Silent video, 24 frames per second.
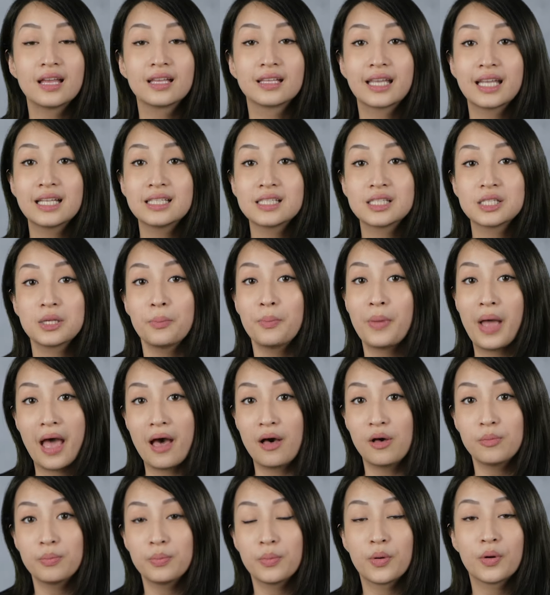get some
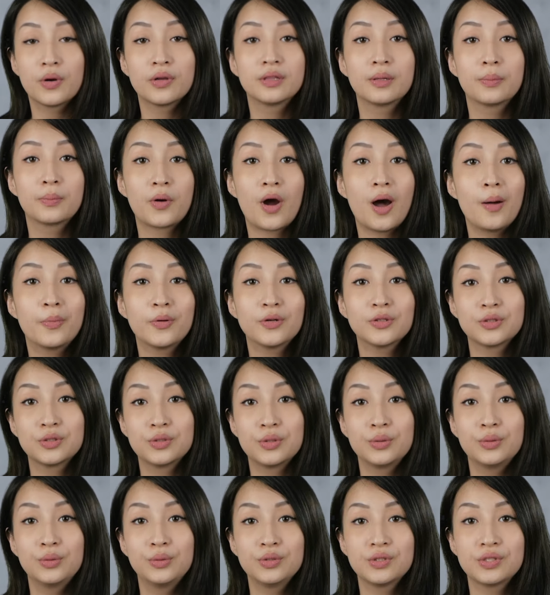help or the proper
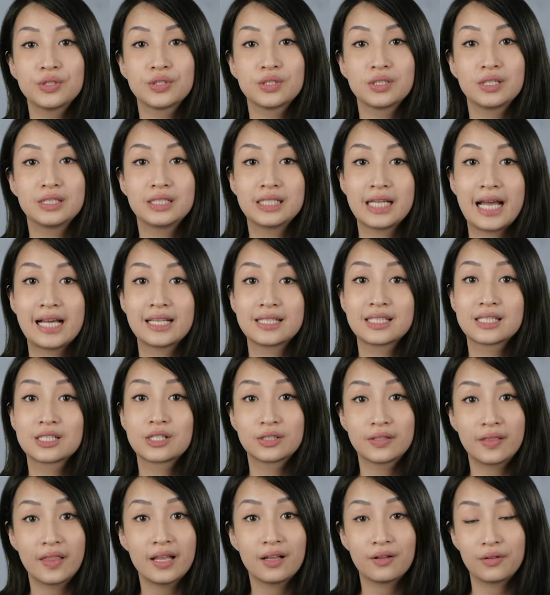tools such as
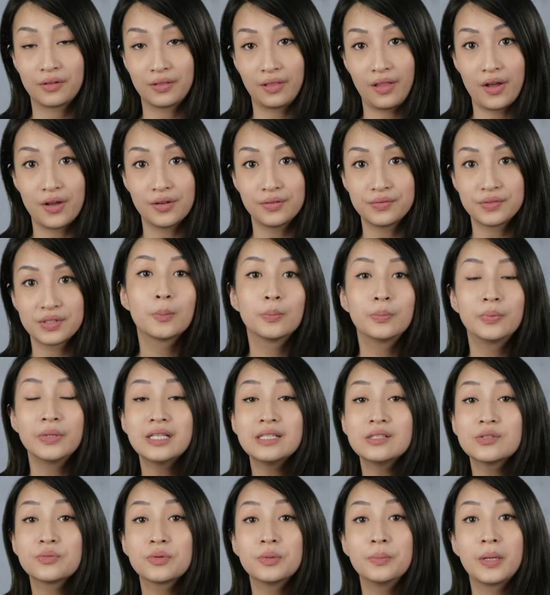thick gloves.
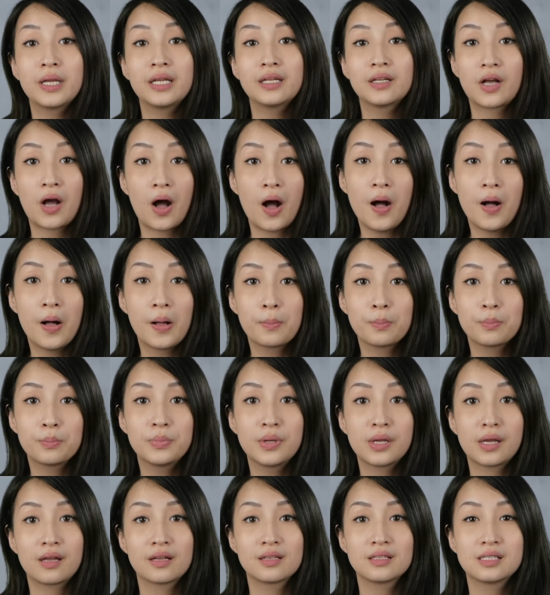Please remain calm
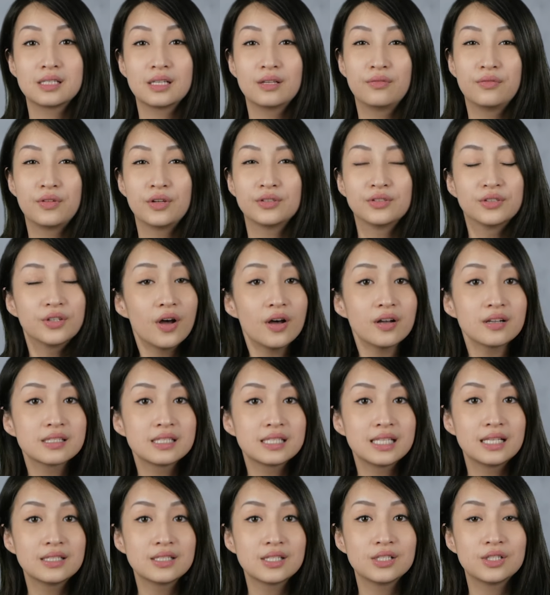because if your dog
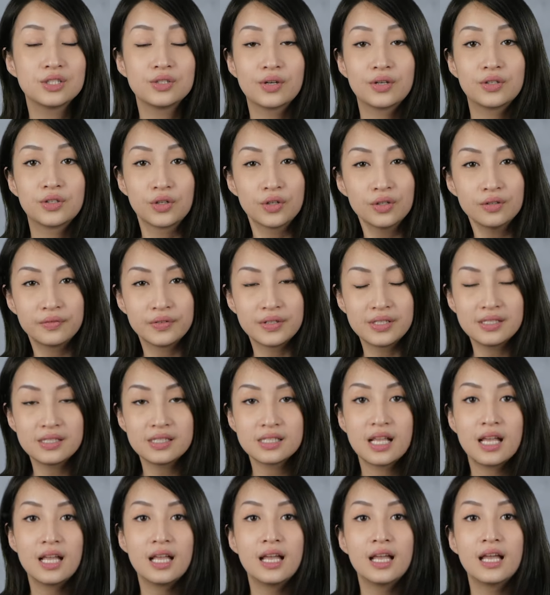senses you're nervous,
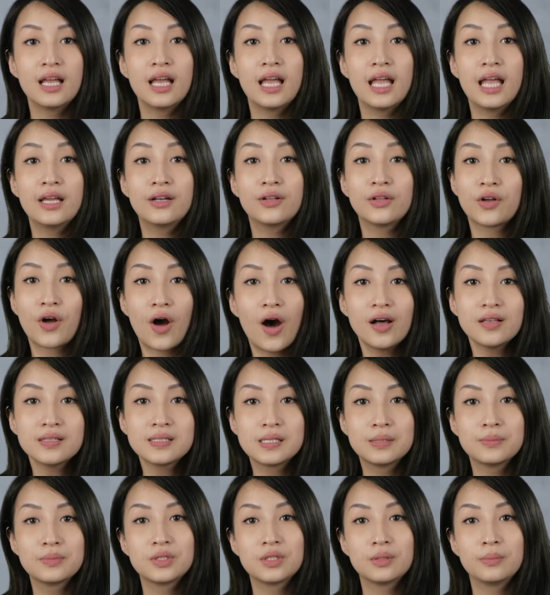it'll cause
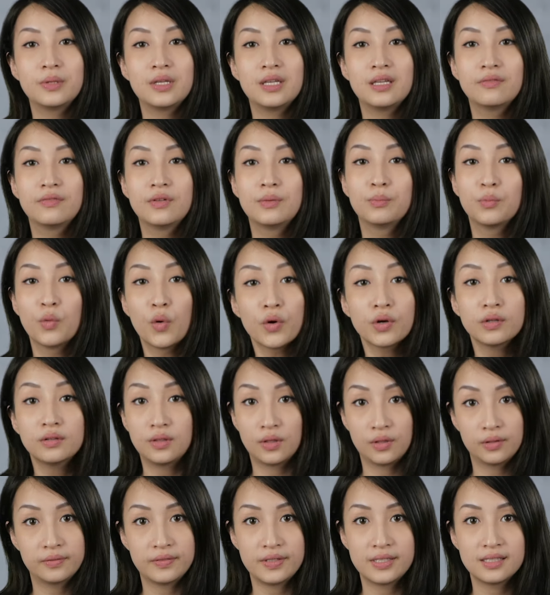them to be even more
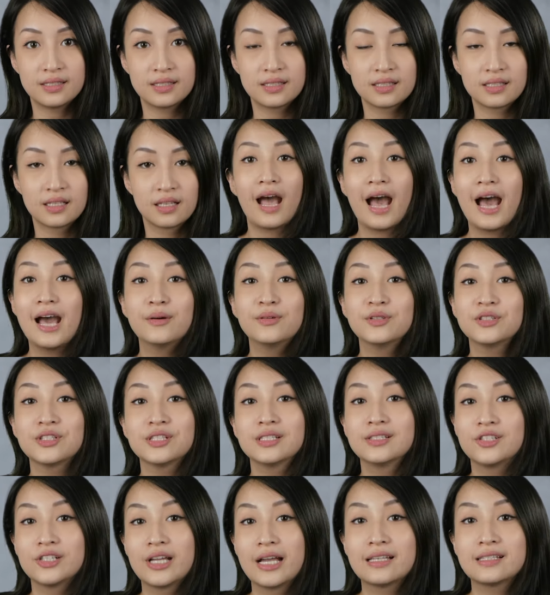nervous. I would
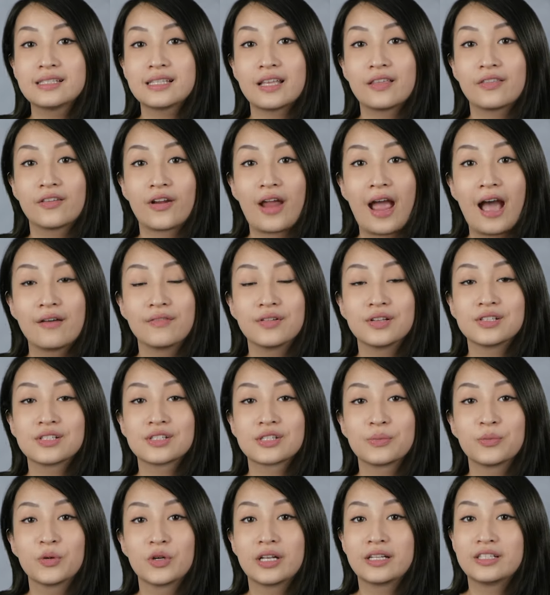suggest either having
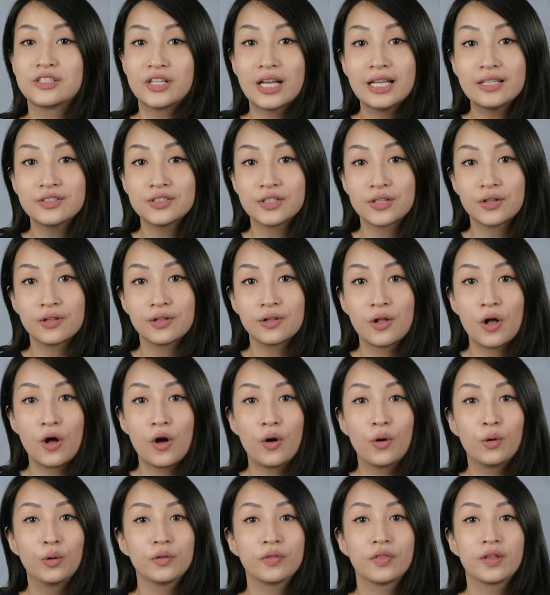someone gentle
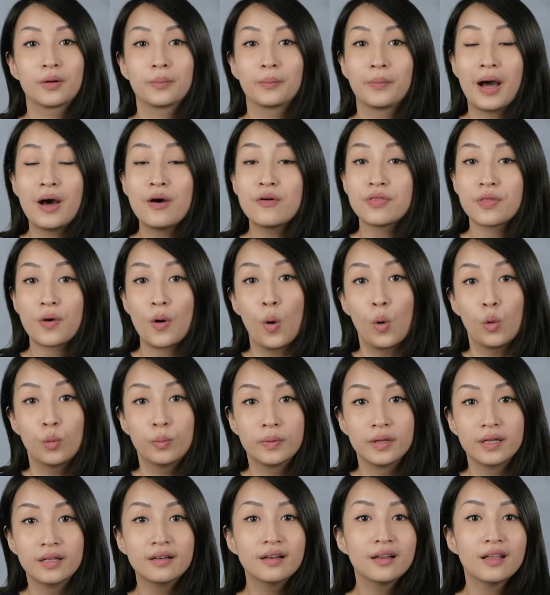hold their mouth
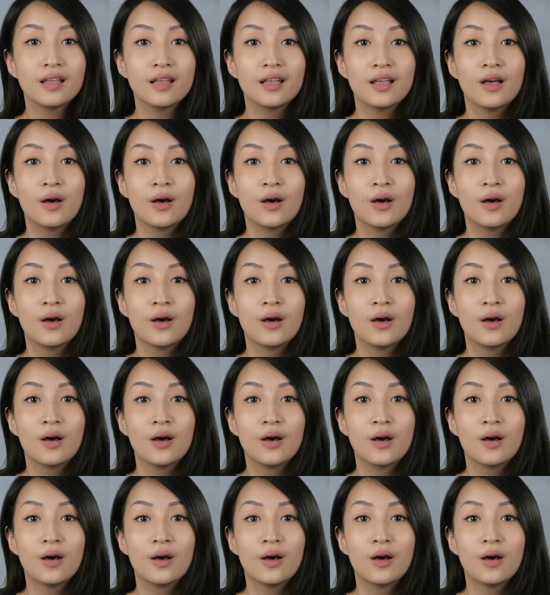open